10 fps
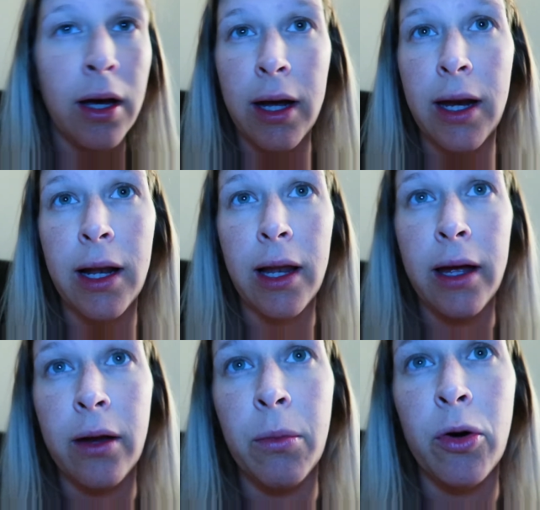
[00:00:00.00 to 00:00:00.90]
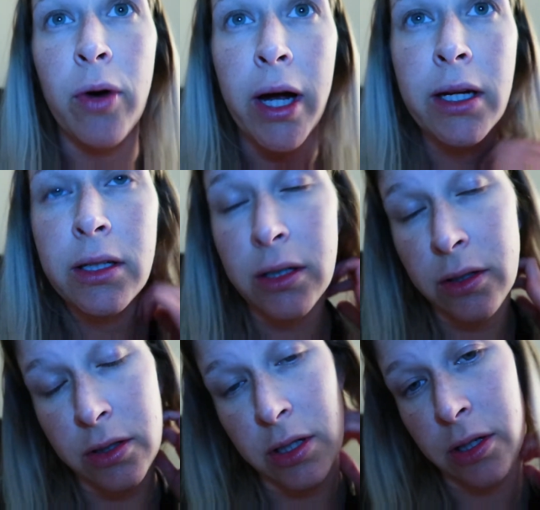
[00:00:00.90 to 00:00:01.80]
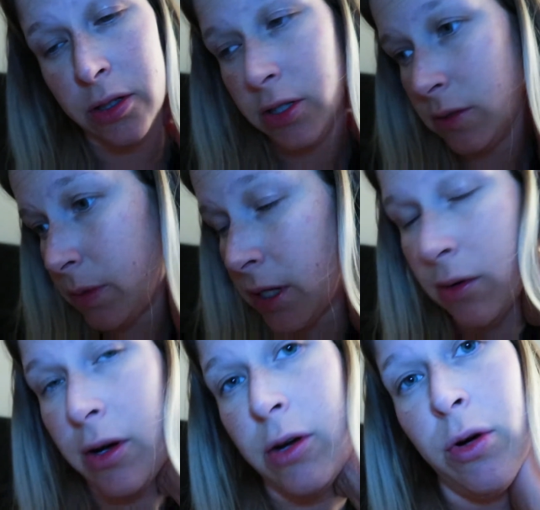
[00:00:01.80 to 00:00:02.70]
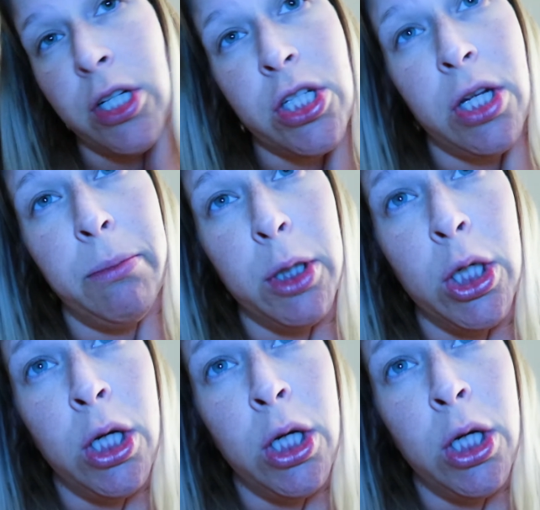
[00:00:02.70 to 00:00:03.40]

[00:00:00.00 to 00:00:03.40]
I cannot lie on my right because it hurts. But now I'm gonna watch some